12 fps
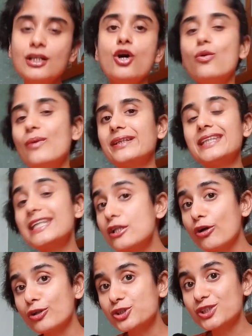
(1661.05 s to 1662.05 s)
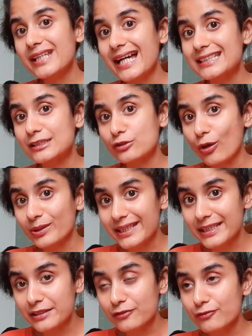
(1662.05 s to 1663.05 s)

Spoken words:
when he or she has not eaten